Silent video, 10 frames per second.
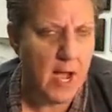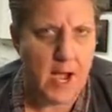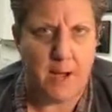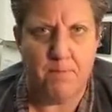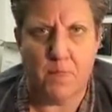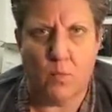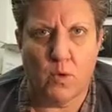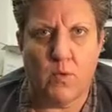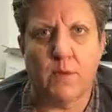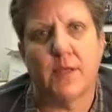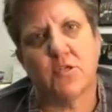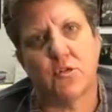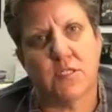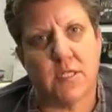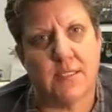Um, we want to make sure
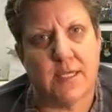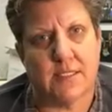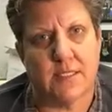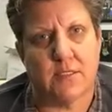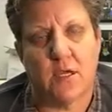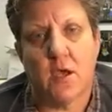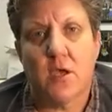it stays as is.